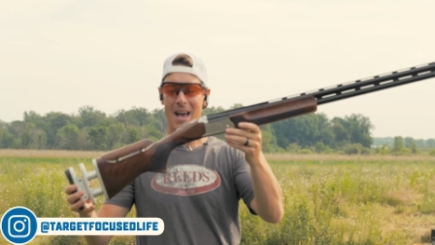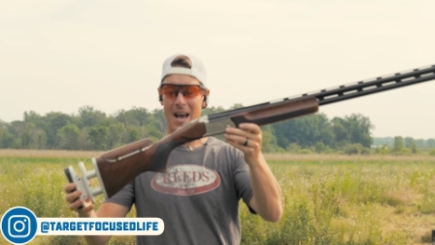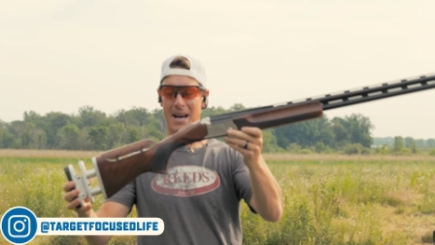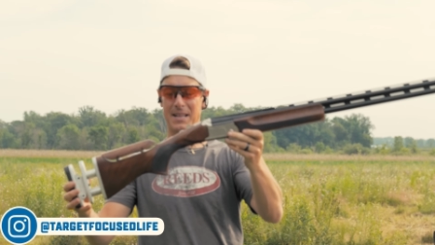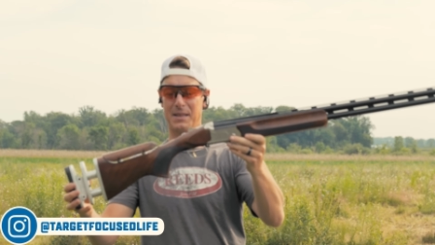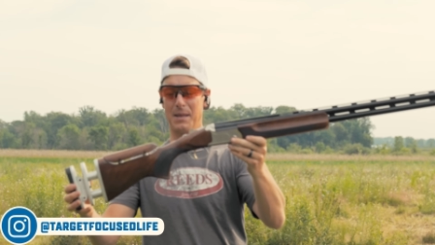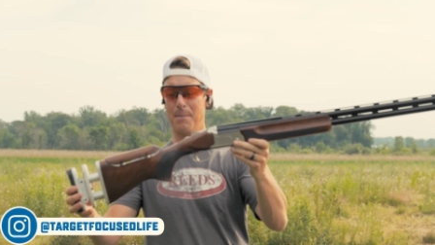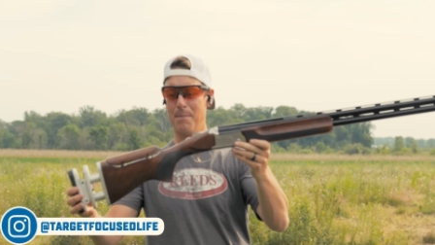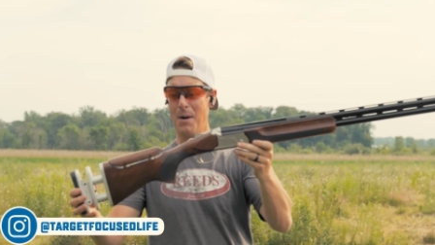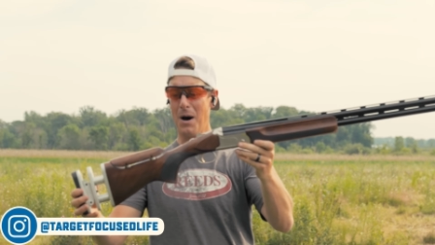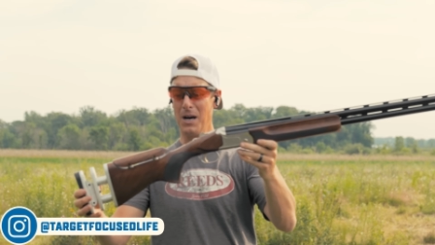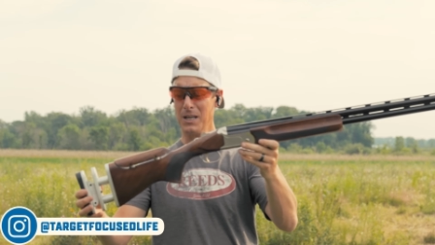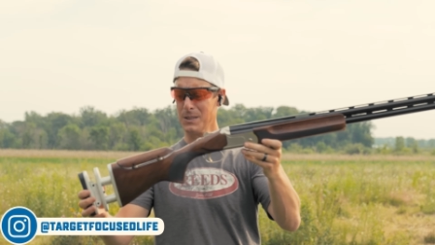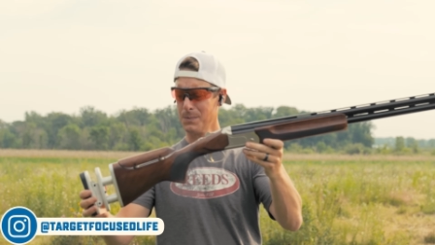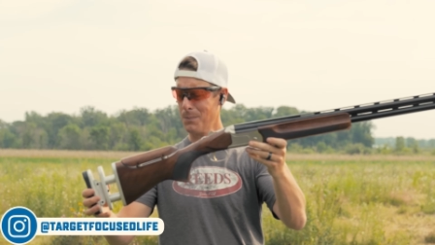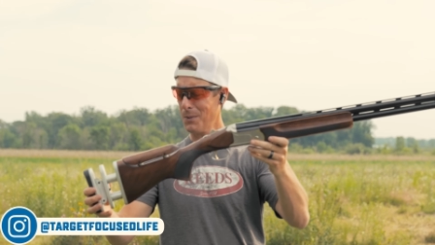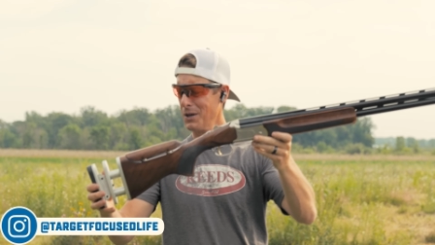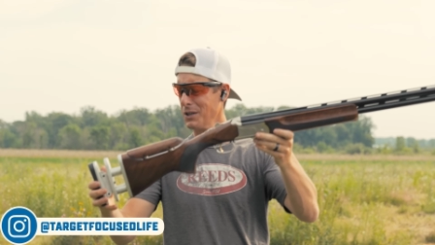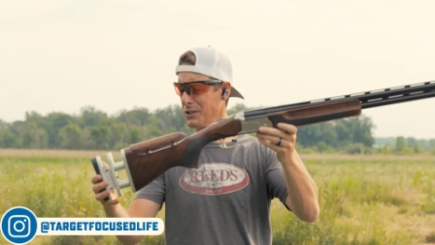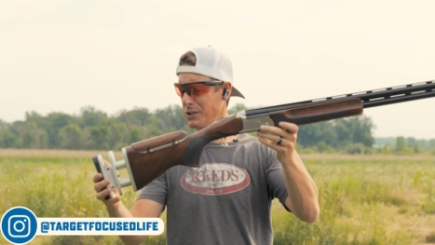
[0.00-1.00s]
at the
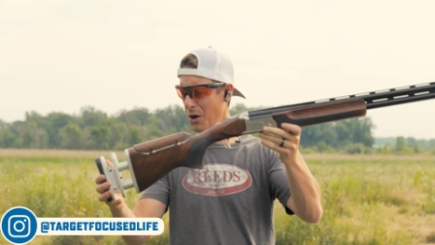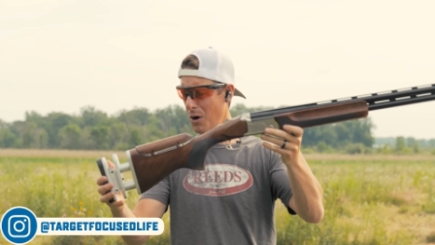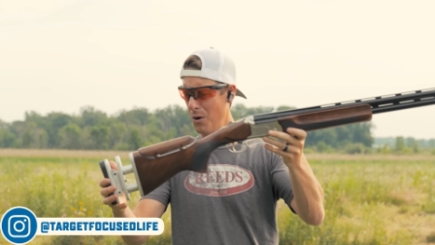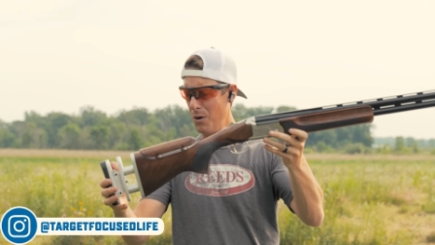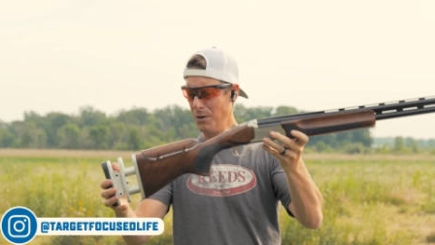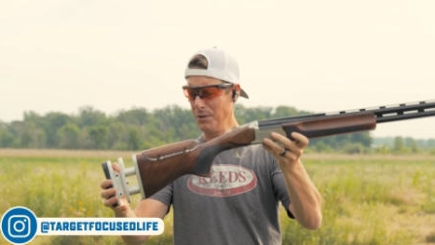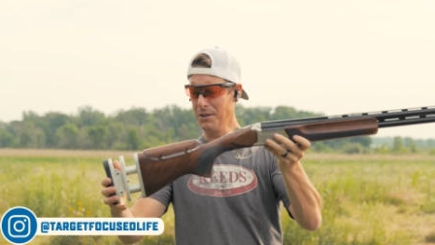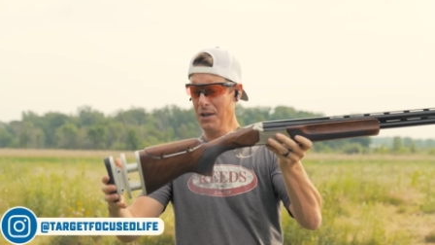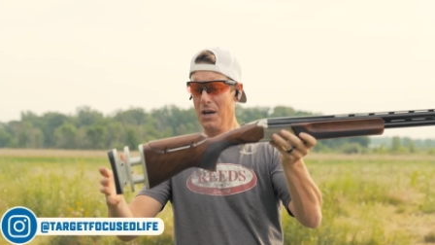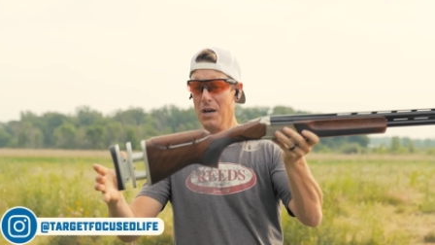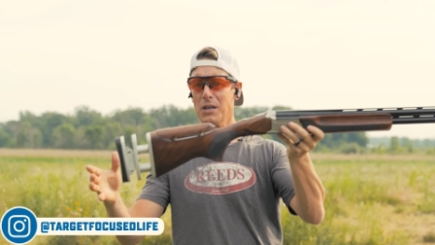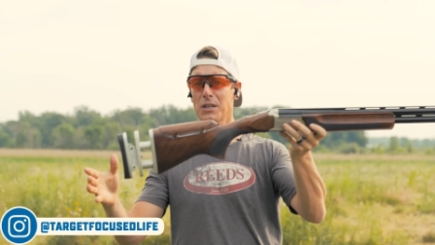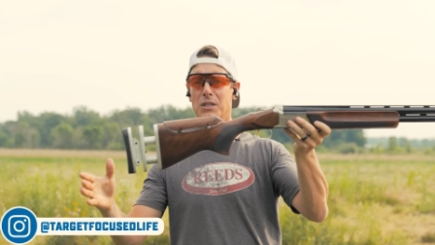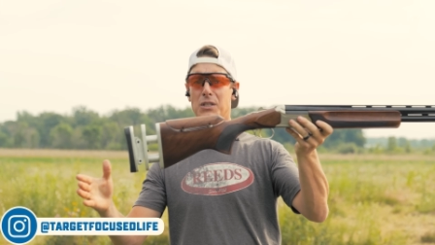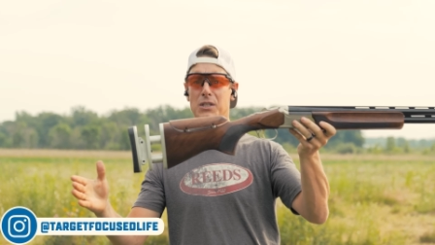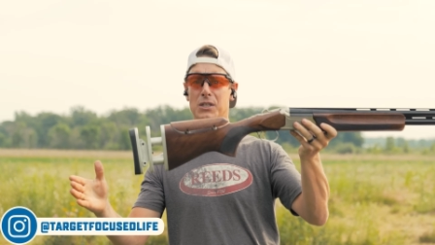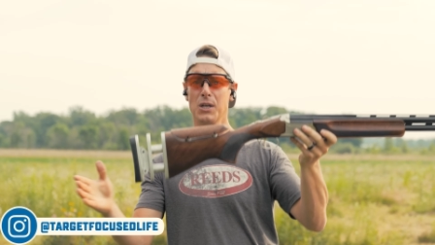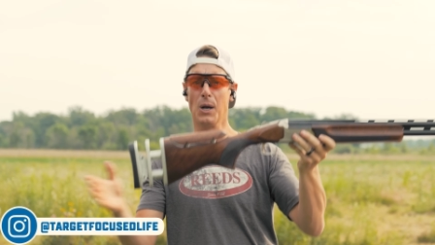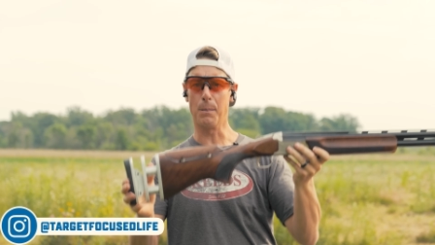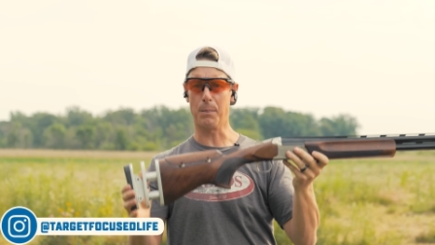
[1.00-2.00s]
Mossberg Gold
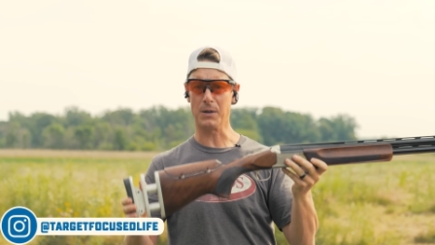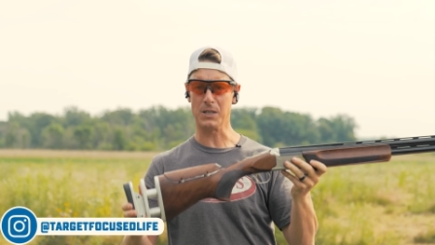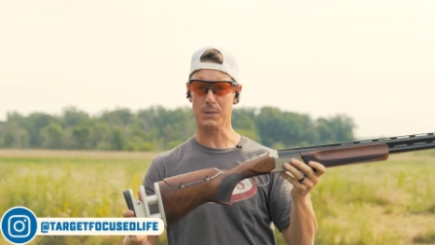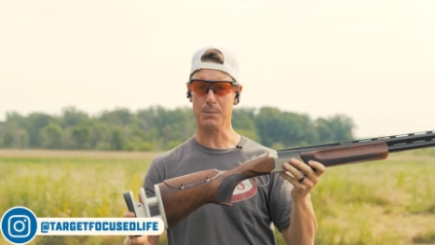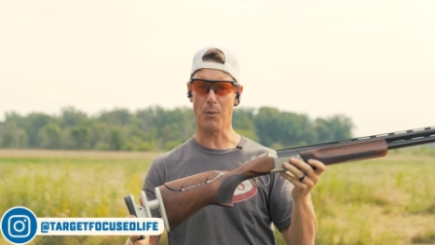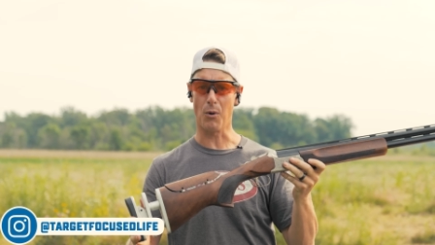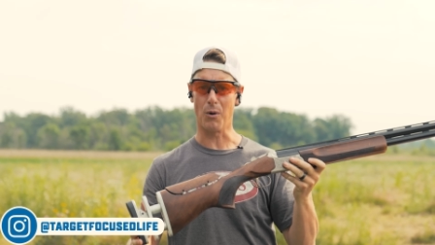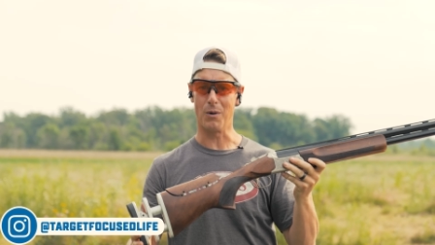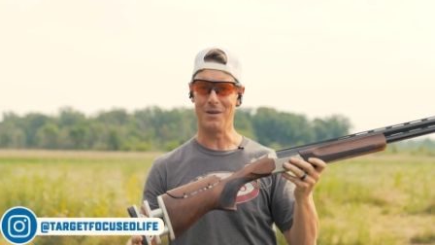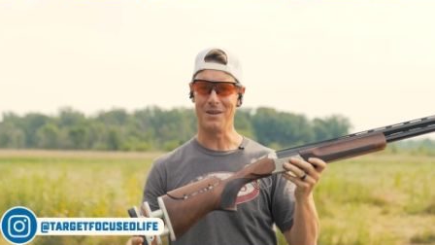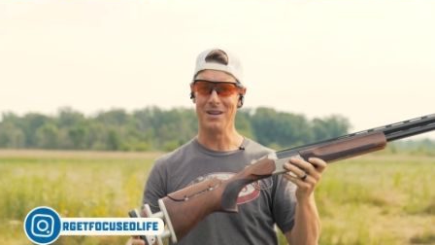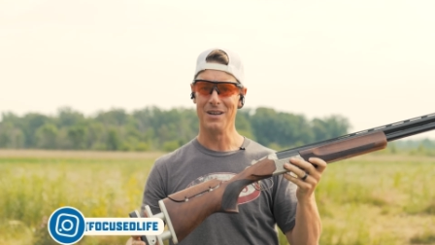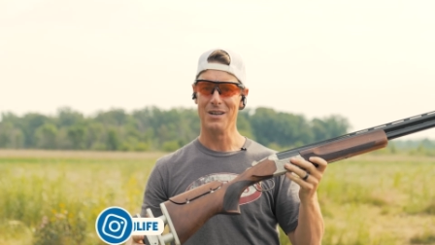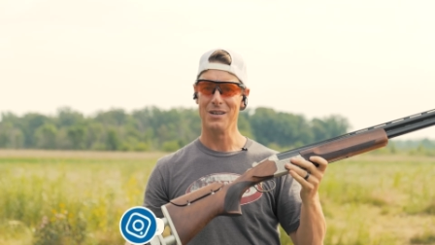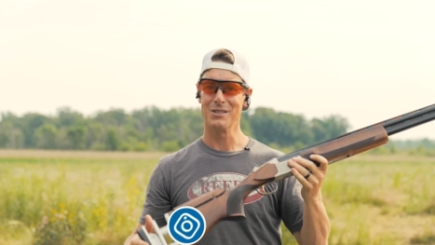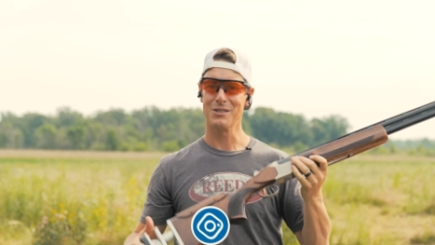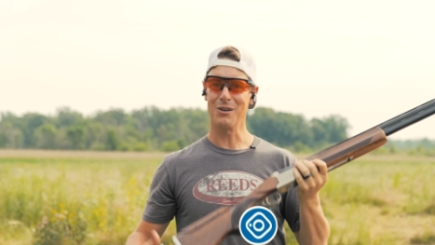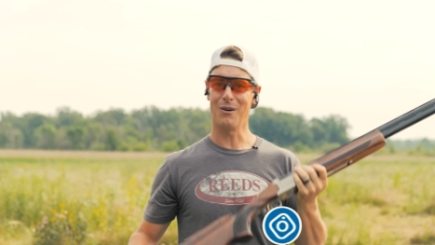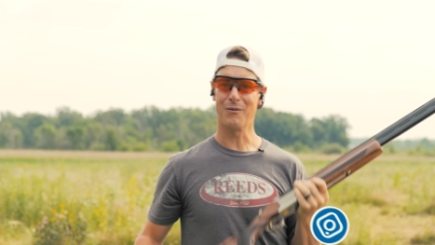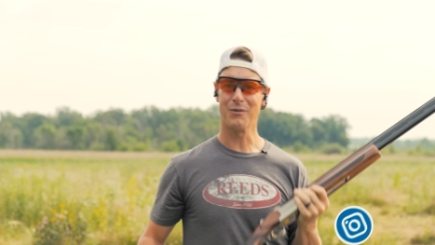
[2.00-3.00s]
Super Sport.
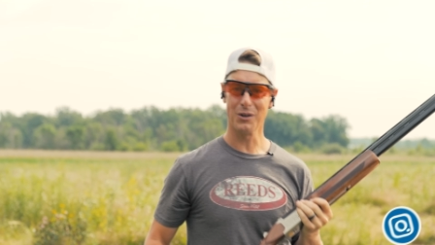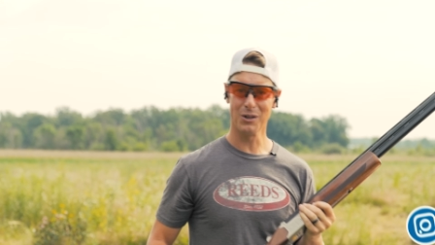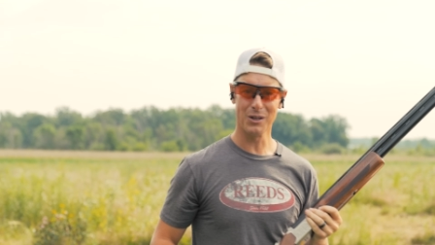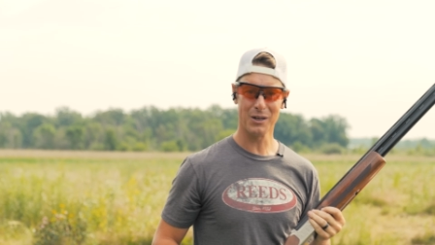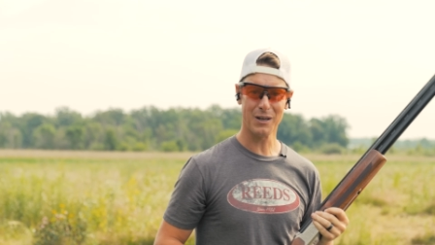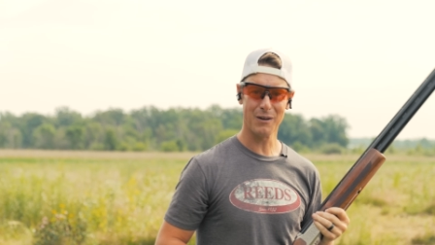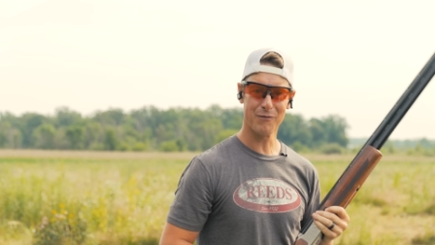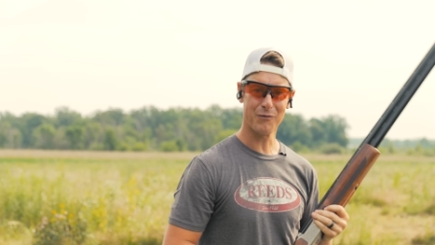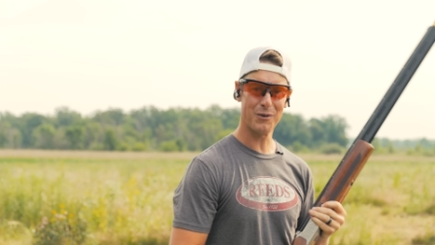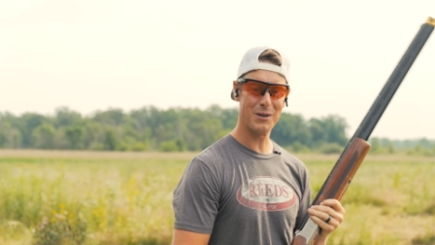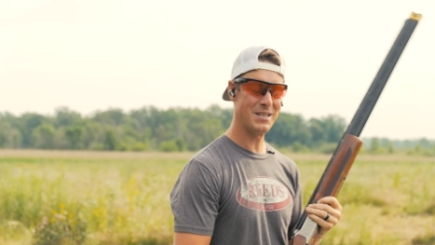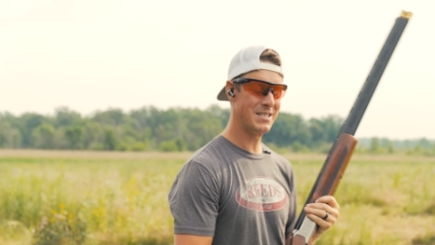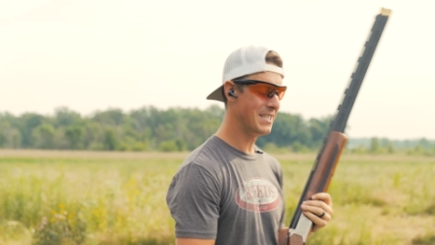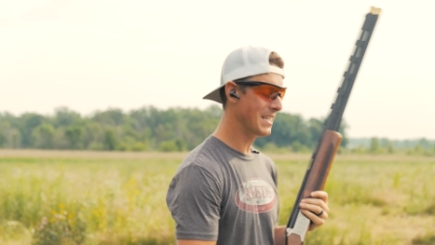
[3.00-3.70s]
So, if you're looking for a